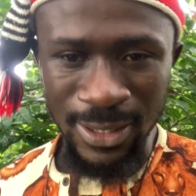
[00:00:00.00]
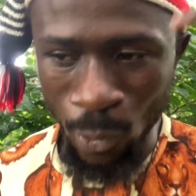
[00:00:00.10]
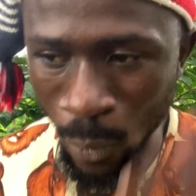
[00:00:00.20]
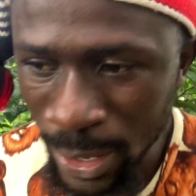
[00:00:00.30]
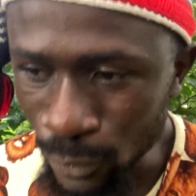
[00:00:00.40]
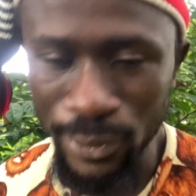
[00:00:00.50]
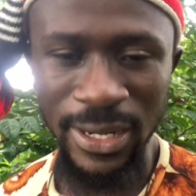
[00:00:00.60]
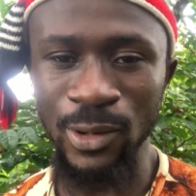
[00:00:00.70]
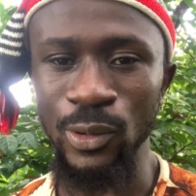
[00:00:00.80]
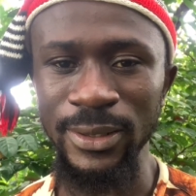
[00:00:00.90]
When you
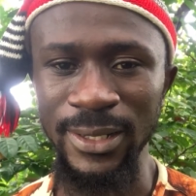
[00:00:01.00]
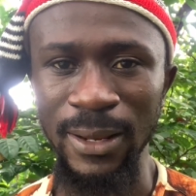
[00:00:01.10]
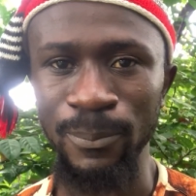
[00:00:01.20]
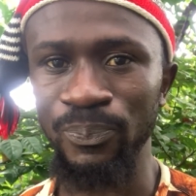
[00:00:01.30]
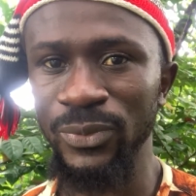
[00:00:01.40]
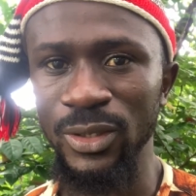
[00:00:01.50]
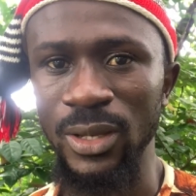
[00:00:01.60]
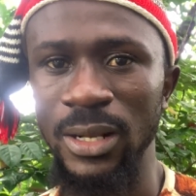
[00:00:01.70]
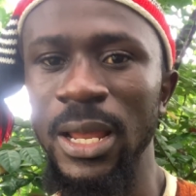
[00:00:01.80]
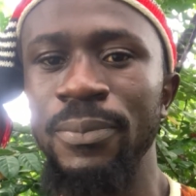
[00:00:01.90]
record them, you
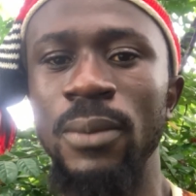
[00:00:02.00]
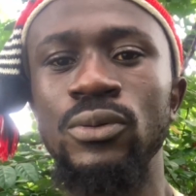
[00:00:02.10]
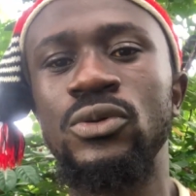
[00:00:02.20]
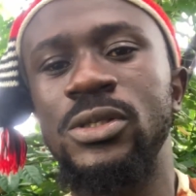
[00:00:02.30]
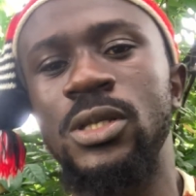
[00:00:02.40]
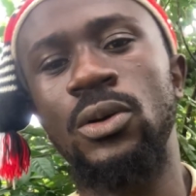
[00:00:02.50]
cannot be able to say,